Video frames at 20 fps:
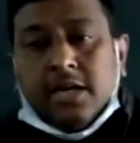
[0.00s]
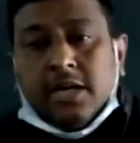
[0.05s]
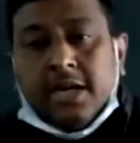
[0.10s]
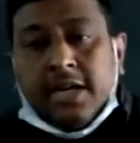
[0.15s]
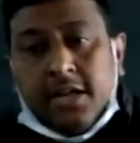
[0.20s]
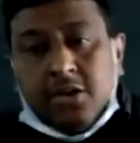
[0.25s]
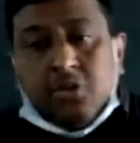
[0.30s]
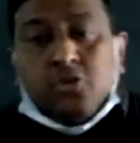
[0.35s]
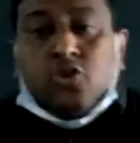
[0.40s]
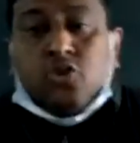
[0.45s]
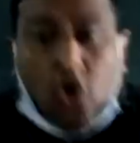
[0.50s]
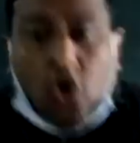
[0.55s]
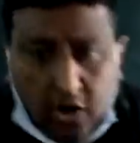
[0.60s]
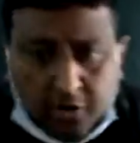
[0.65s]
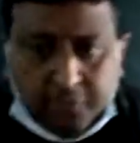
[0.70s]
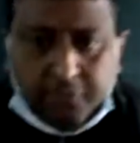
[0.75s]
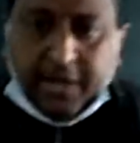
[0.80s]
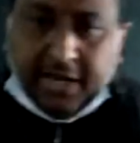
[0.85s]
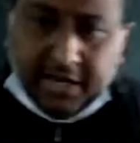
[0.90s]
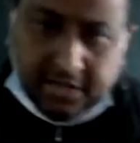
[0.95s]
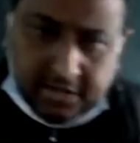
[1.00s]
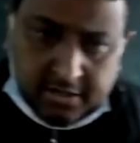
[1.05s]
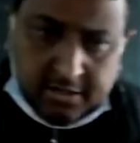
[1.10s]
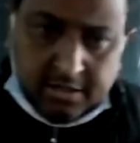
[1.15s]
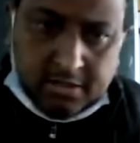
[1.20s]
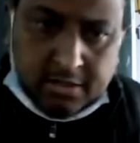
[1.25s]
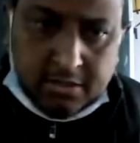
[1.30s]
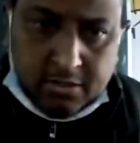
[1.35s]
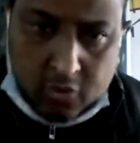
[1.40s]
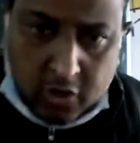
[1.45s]
in your way.
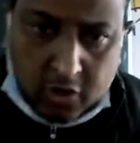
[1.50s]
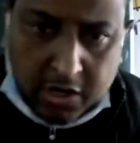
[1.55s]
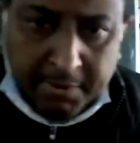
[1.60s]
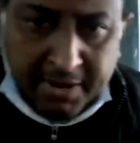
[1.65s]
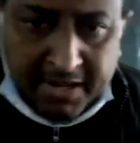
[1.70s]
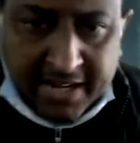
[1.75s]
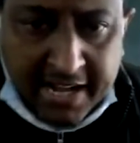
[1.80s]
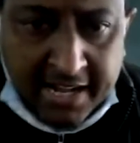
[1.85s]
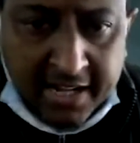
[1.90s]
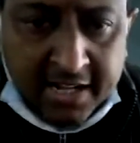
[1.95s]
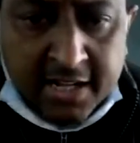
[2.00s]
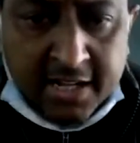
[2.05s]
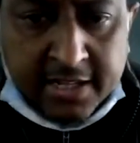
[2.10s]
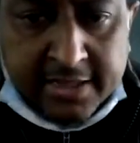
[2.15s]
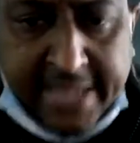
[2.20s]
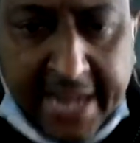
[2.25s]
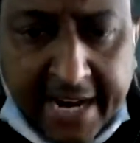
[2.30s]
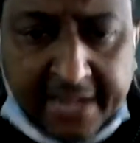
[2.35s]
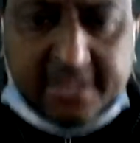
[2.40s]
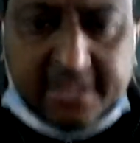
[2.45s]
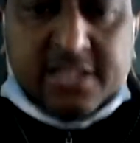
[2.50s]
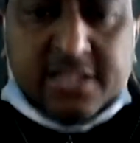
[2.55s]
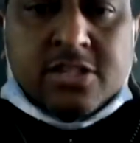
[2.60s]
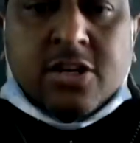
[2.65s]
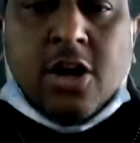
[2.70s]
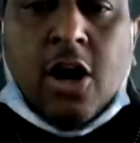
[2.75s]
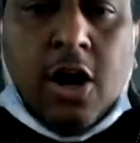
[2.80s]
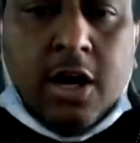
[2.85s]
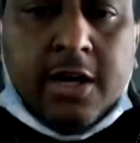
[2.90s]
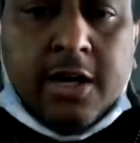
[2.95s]
Okay, beta, that is
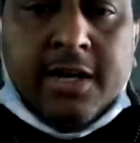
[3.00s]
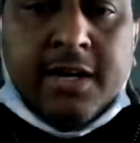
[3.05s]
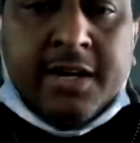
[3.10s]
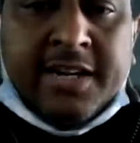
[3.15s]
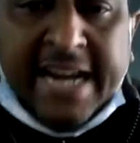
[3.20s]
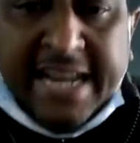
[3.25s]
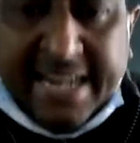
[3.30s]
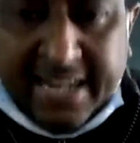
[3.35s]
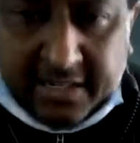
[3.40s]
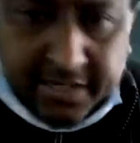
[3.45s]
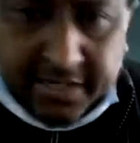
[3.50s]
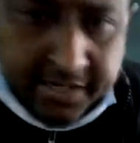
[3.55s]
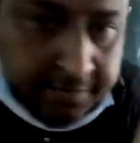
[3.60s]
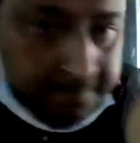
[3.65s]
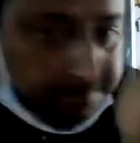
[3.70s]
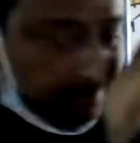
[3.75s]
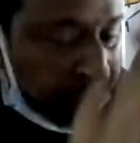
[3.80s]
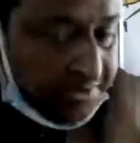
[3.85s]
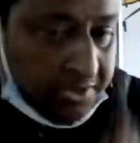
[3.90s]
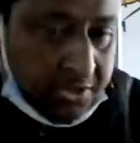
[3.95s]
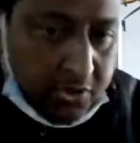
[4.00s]
called directing.